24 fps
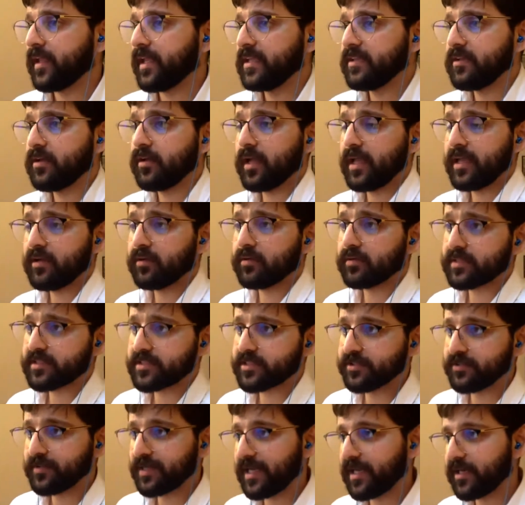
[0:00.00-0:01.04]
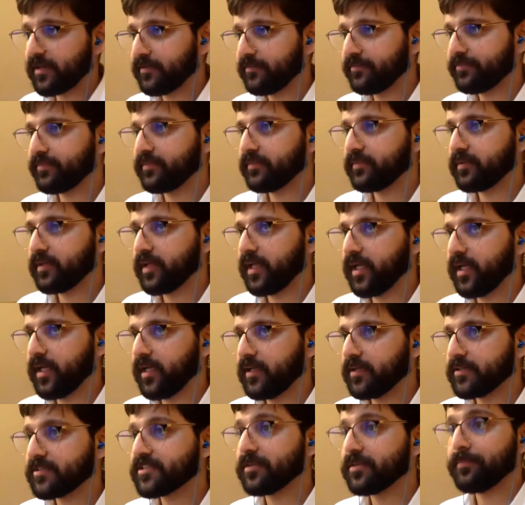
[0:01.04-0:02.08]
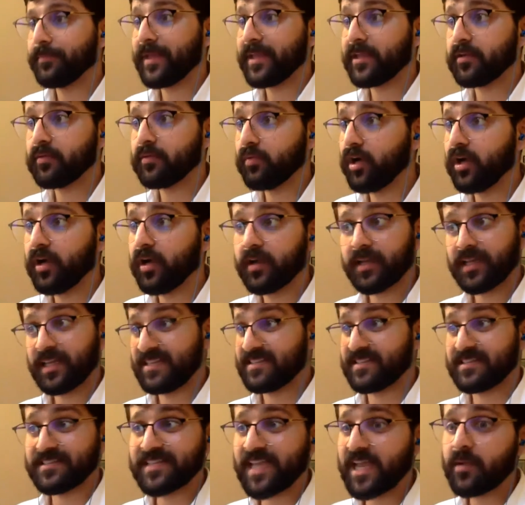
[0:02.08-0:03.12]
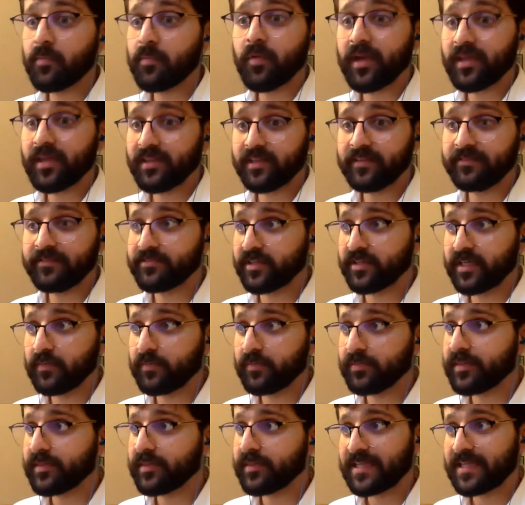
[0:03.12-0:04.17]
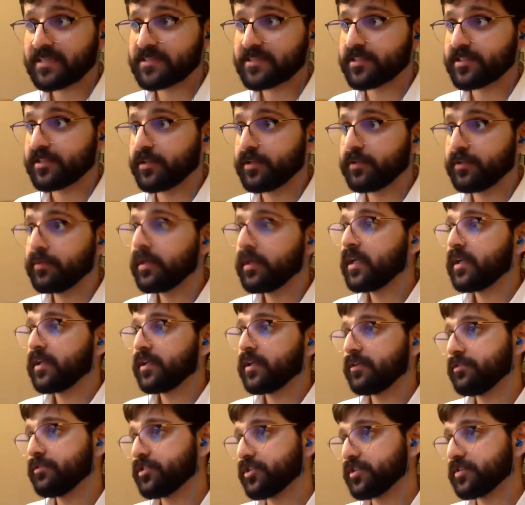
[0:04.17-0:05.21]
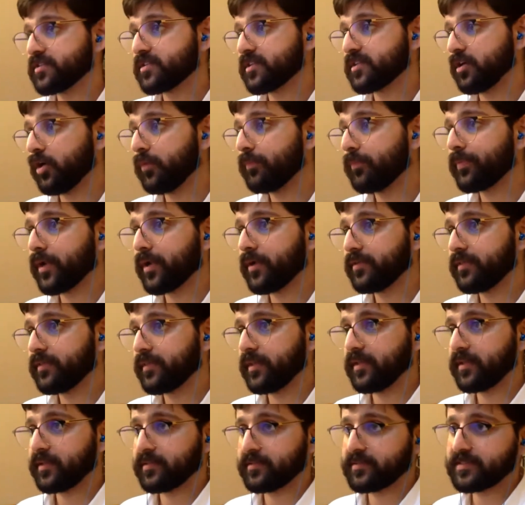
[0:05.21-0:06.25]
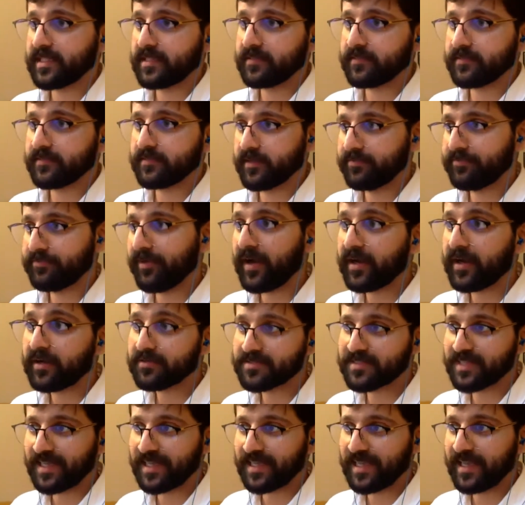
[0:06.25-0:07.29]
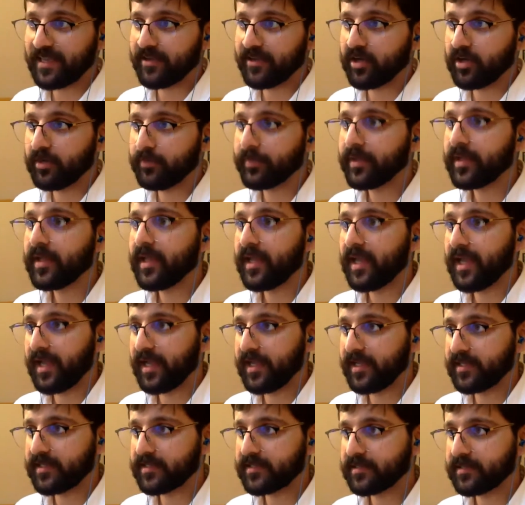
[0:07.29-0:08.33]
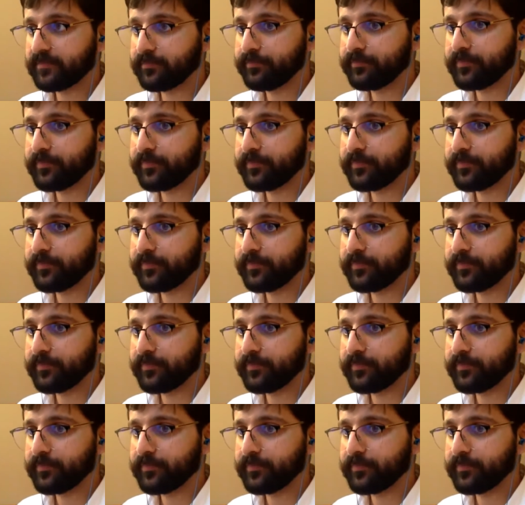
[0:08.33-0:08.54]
In order to kind of submit your work, it's the same way that you've done it with the last 2. You just upload the files to GitHub and